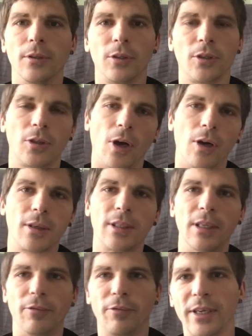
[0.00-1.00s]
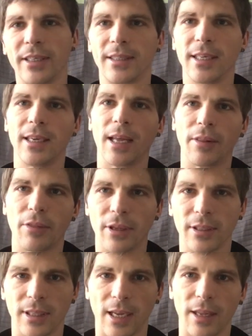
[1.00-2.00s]
stocks, investing and
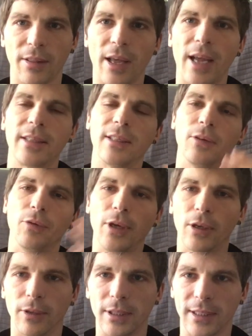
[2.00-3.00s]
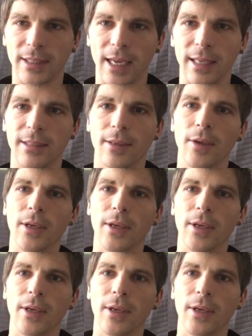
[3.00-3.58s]
things like that, and real estate.